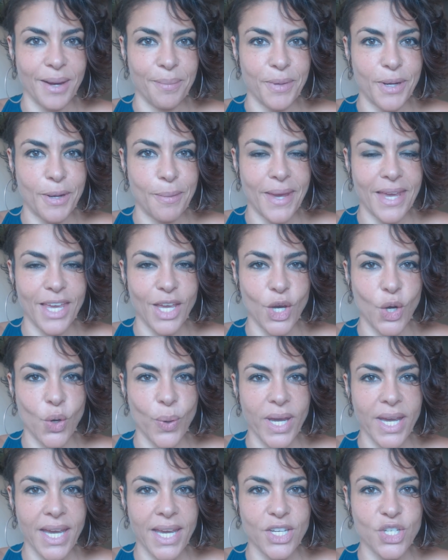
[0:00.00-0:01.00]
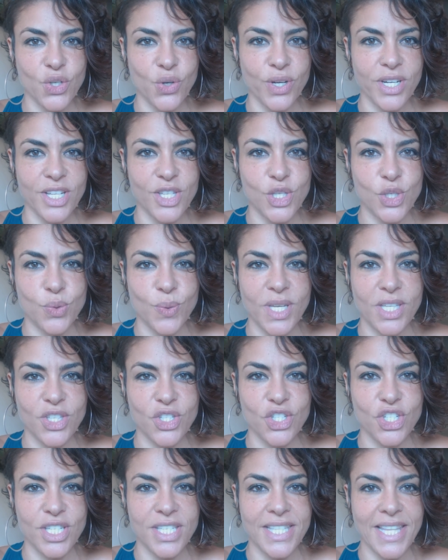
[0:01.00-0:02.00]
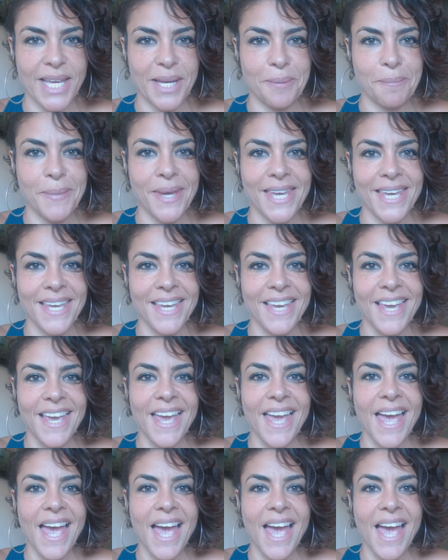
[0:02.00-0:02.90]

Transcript: I'm going to make it quick, short, and sweet, just like me.